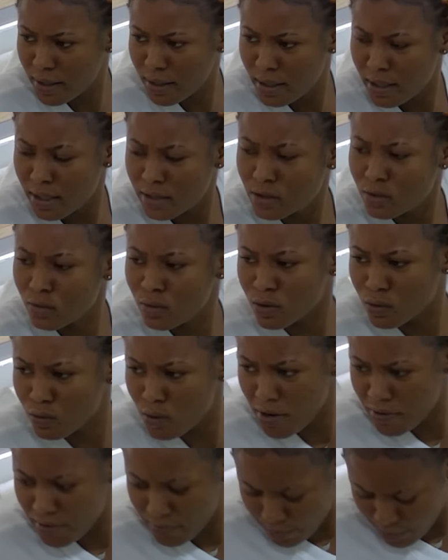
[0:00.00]
And she was
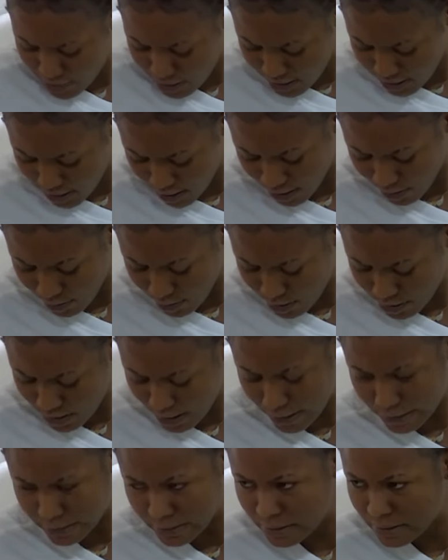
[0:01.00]
wearing beads, and the beads
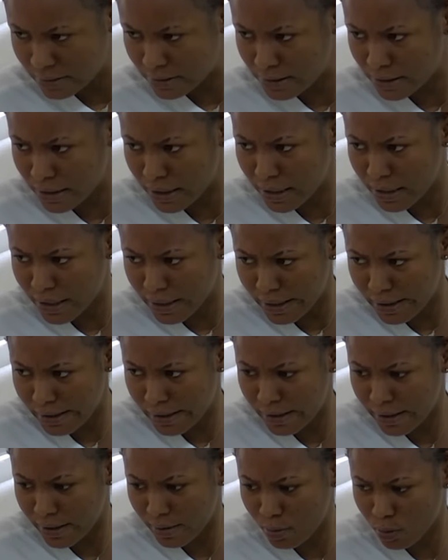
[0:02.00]
has check.
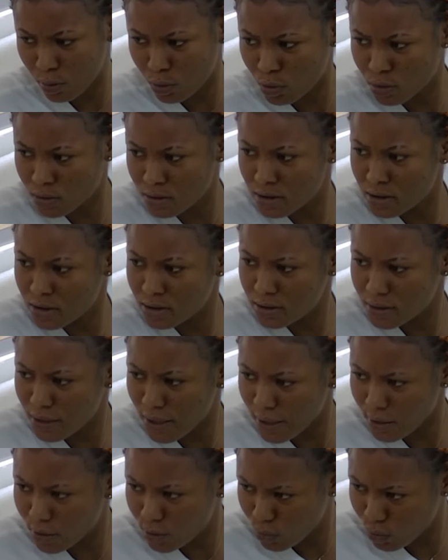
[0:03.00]
her bottles
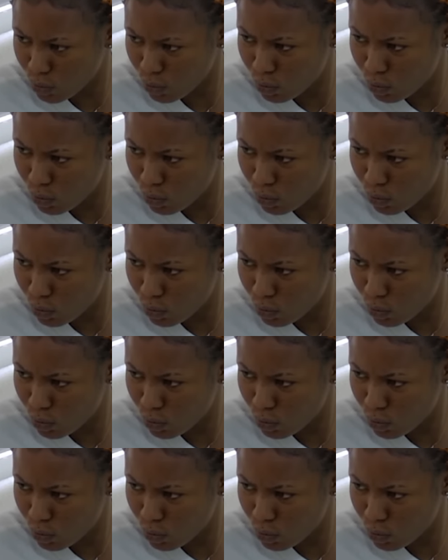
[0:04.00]
inside too.